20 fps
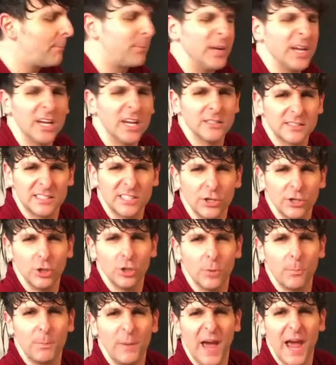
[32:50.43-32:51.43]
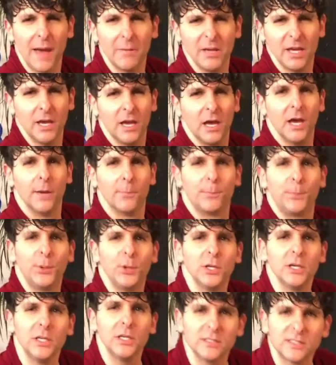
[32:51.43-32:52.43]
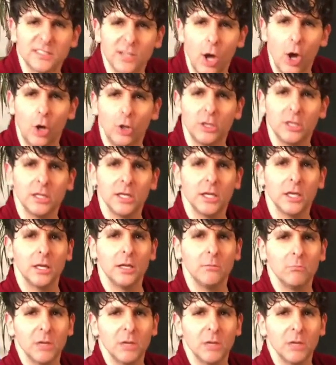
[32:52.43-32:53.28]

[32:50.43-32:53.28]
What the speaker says: big to you, baby, please don't leave me